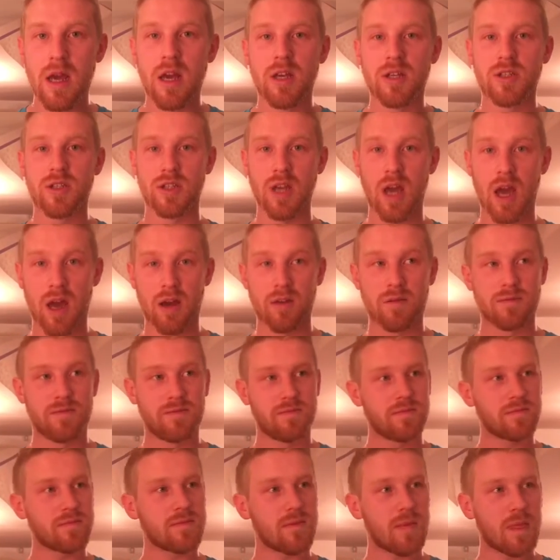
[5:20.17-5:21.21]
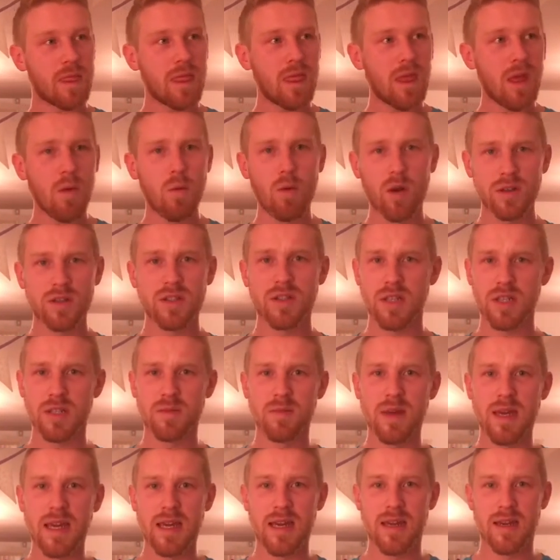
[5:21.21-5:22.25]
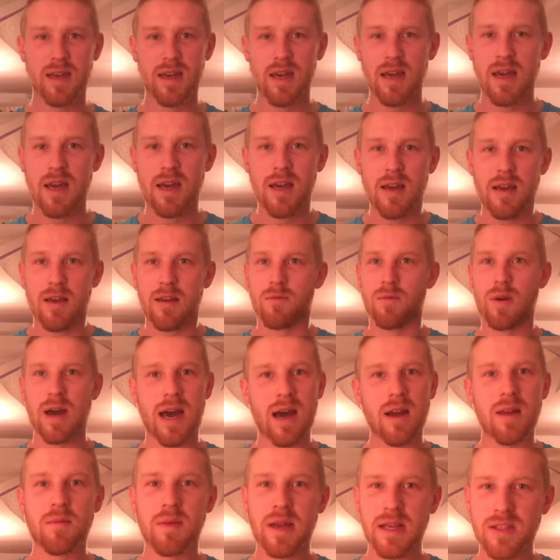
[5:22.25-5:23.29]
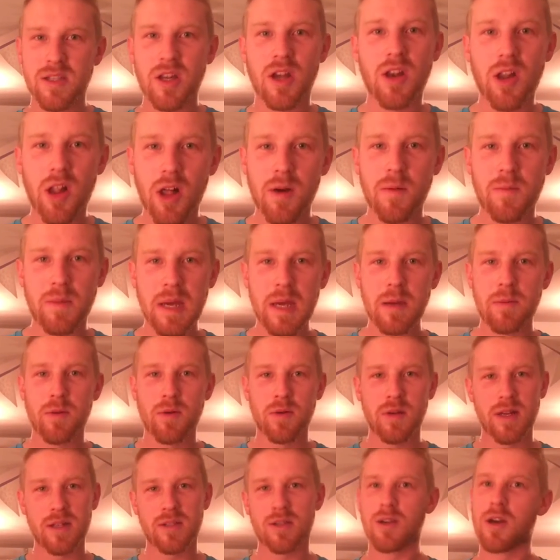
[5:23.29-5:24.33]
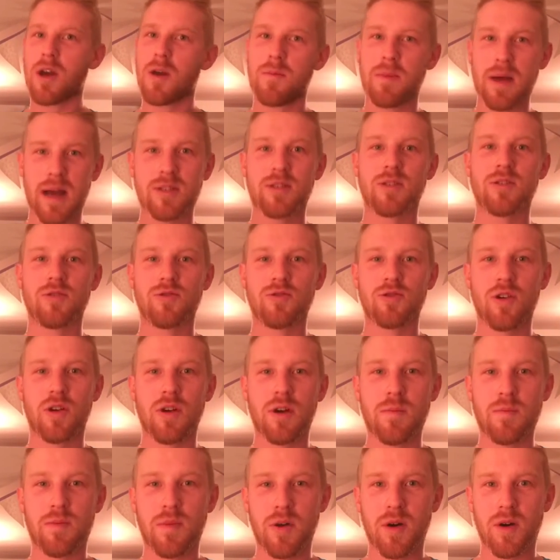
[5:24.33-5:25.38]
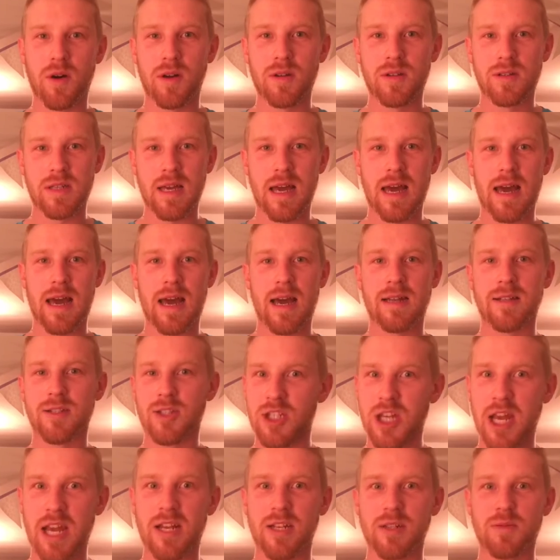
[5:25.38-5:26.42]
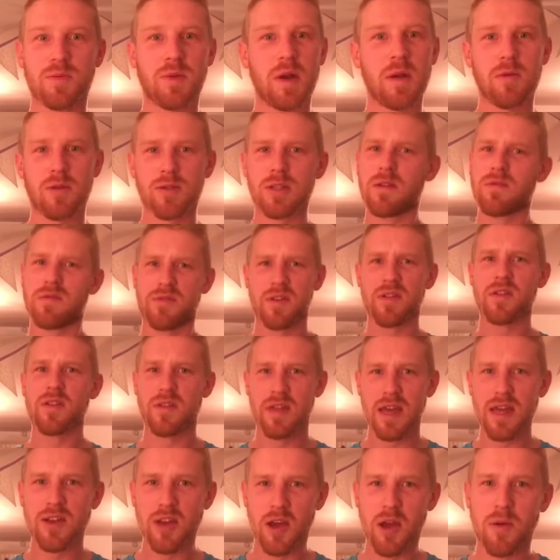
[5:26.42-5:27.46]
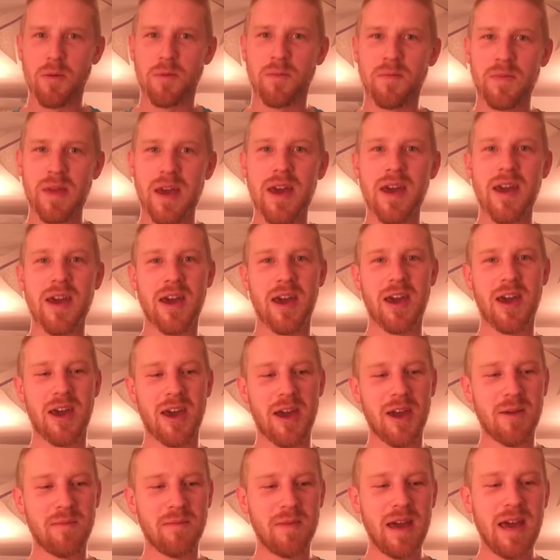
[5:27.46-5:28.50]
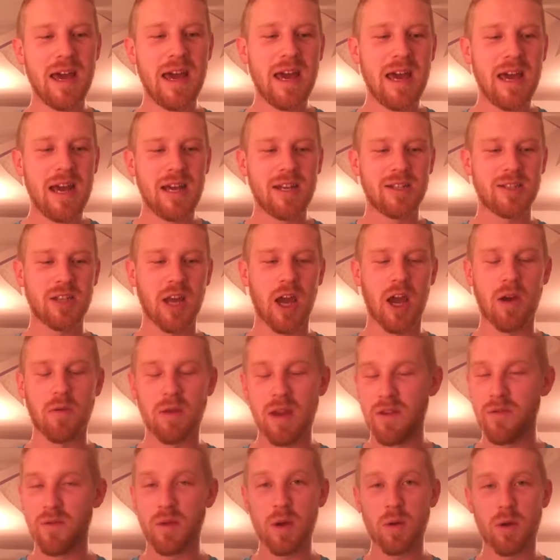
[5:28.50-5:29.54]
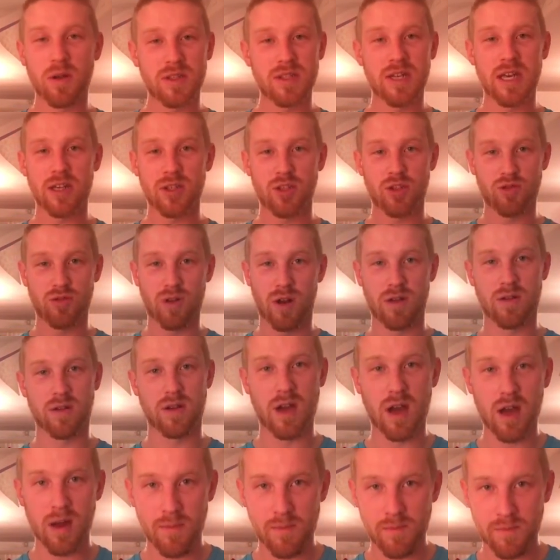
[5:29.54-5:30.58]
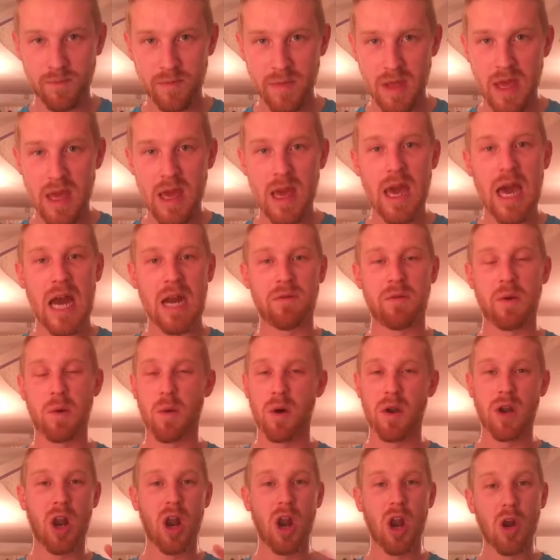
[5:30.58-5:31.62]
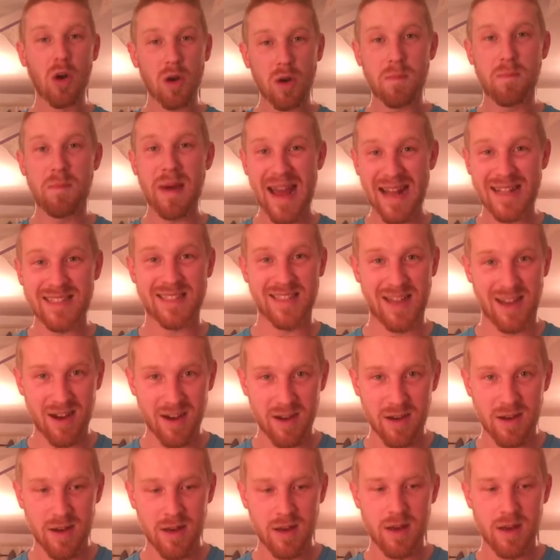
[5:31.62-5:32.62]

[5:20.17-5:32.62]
So, what does this mean? Well, it means that a lot of people need to go back to the drawing boards and change pretty much everything that they do. So if we want to get stronger and if we want to look better,